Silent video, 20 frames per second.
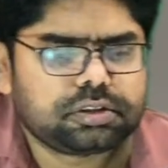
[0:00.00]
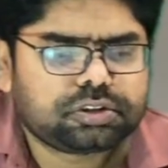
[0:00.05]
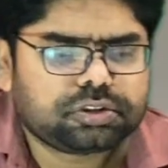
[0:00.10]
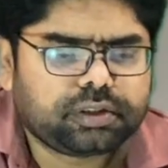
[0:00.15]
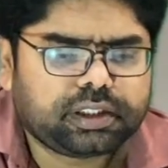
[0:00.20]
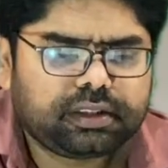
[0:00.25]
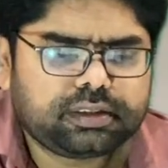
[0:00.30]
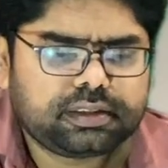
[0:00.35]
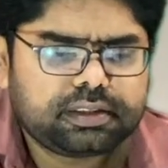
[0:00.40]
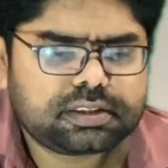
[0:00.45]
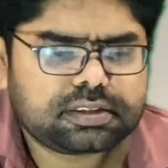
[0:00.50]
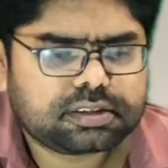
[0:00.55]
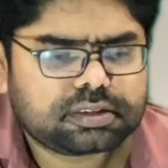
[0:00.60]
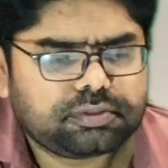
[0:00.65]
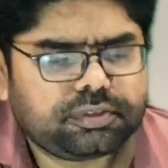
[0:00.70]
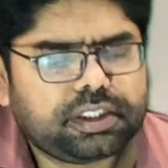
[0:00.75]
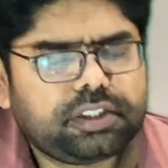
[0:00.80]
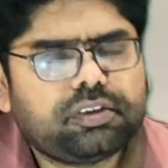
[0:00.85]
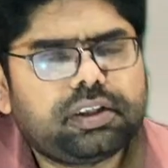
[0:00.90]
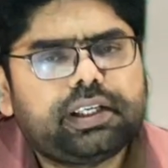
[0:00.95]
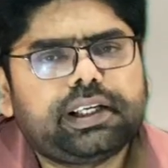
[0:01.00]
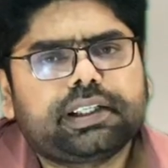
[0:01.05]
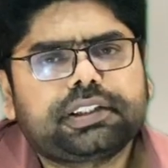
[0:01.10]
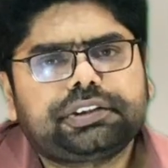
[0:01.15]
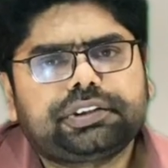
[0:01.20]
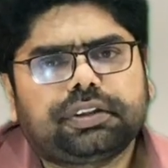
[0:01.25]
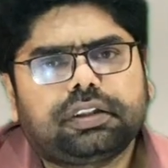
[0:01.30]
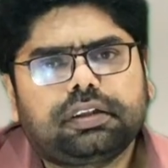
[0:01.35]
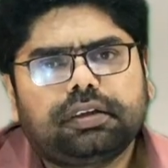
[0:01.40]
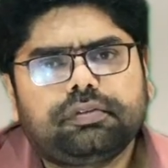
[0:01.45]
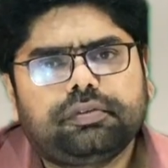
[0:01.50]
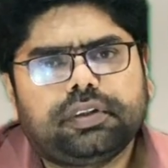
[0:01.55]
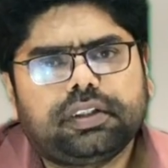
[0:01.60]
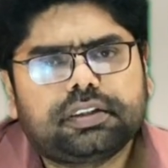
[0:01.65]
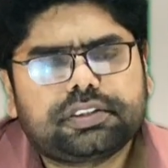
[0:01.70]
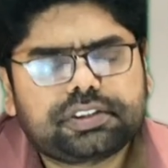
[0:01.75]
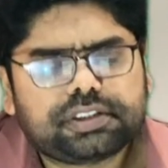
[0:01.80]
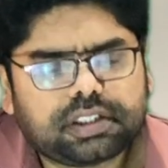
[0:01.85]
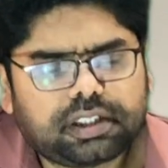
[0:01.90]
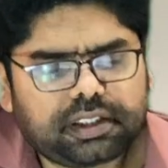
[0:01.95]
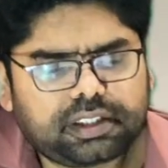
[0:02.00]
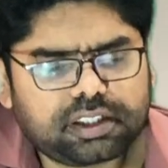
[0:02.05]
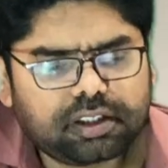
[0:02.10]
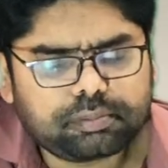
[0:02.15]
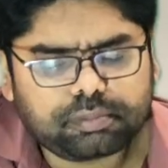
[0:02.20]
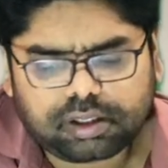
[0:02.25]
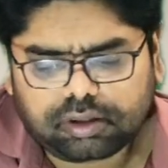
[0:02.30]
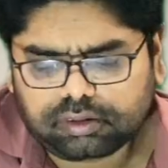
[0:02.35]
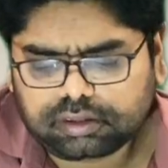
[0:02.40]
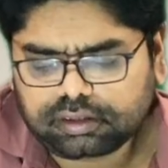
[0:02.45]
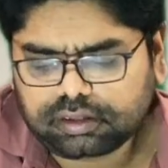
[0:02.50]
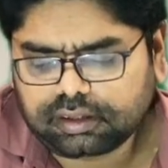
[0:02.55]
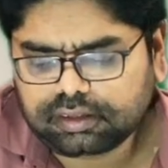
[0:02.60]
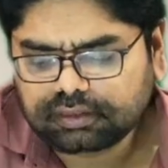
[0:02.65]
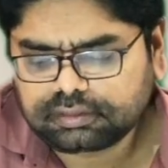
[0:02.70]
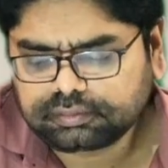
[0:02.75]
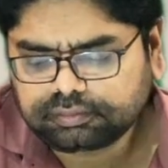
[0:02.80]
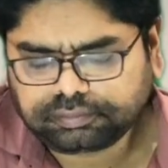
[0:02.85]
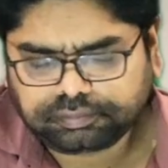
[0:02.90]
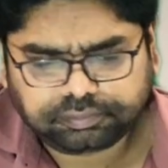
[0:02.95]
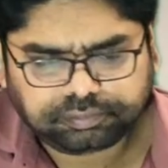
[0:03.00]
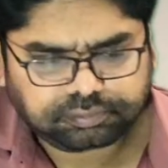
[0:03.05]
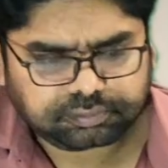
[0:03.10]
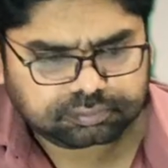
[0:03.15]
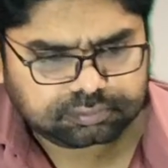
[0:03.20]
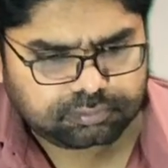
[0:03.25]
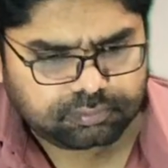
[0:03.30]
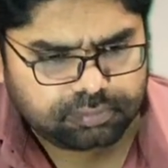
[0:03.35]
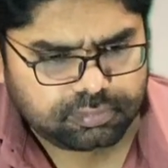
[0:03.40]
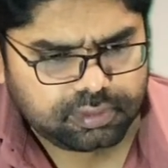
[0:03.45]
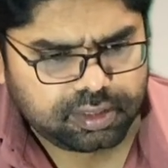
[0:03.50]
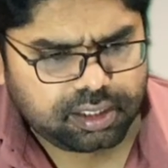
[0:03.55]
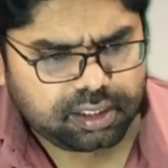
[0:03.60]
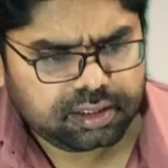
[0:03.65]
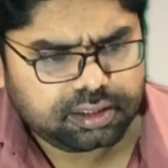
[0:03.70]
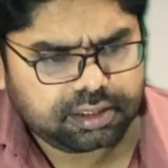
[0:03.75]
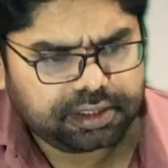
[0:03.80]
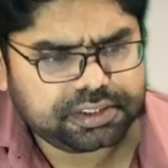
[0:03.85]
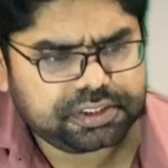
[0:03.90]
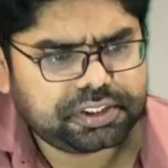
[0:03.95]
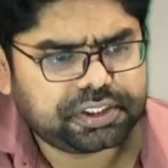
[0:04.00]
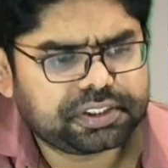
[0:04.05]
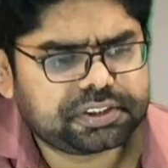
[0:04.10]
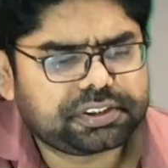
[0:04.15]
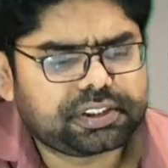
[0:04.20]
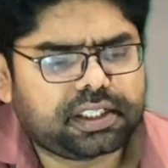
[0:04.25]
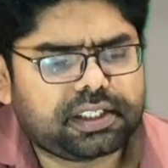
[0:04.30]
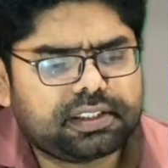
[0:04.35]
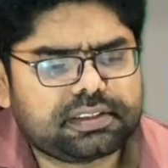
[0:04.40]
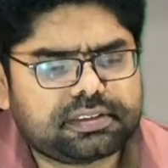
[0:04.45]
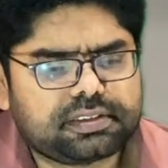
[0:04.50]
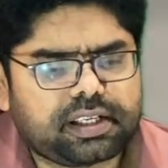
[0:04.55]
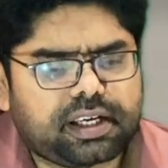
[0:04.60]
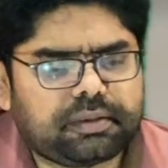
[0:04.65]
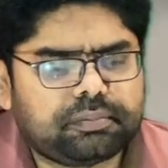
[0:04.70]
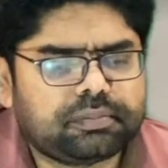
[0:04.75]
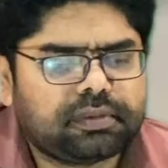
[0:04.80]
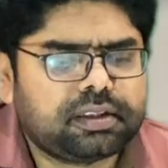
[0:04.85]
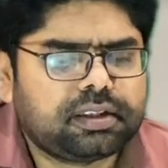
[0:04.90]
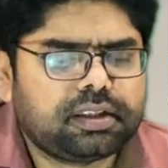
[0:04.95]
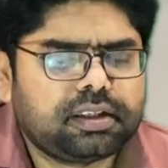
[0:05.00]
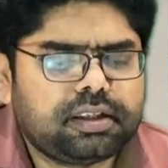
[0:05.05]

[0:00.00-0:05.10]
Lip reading: So in this video lecture, we will study about the restriction enzyme.